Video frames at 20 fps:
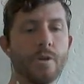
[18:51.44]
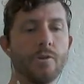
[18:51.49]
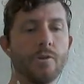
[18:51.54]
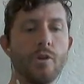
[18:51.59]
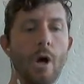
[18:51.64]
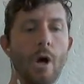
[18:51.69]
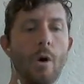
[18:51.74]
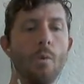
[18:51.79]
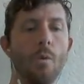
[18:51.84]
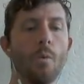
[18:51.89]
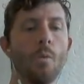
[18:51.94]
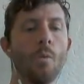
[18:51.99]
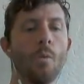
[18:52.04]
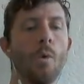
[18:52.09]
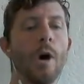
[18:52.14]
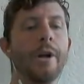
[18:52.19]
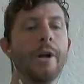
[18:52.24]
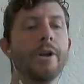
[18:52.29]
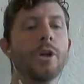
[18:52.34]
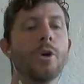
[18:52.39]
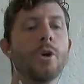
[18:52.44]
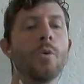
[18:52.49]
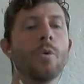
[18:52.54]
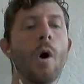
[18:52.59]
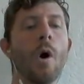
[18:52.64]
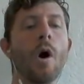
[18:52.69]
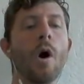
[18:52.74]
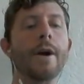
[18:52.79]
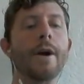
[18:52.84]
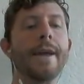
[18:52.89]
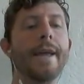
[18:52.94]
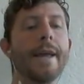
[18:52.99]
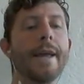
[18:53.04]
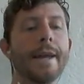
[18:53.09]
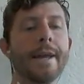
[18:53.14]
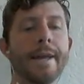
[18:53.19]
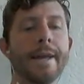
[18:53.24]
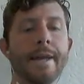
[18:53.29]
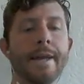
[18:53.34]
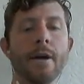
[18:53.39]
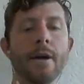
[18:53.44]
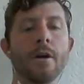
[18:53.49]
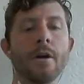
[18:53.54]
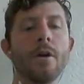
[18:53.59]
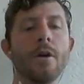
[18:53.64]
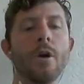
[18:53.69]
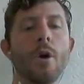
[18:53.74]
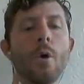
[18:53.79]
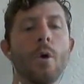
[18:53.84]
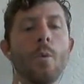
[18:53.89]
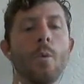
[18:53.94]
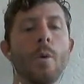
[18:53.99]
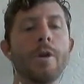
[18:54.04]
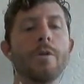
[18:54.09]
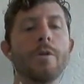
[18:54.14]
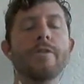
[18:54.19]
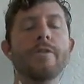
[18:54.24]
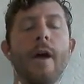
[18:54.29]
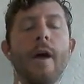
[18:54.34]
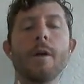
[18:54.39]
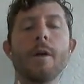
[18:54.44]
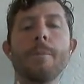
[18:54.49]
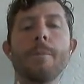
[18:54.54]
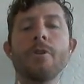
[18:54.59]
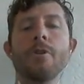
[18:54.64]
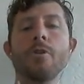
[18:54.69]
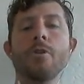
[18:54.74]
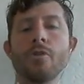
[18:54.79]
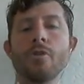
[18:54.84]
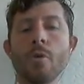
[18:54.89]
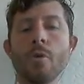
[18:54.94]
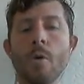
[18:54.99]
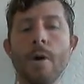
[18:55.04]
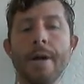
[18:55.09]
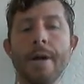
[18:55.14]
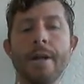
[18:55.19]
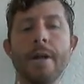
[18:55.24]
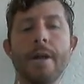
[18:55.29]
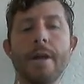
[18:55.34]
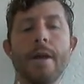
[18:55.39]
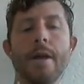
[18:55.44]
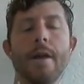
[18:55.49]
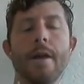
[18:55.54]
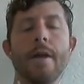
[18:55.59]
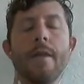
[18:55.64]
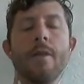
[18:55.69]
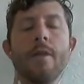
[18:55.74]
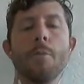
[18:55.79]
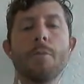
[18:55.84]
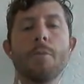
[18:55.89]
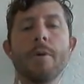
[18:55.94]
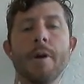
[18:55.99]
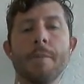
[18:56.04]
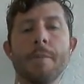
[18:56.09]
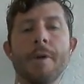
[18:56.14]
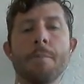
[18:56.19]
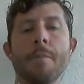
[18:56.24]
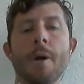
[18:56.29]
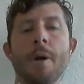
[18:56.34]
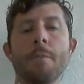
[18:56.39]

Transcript: So what you are getting here when you sign up and you join the premium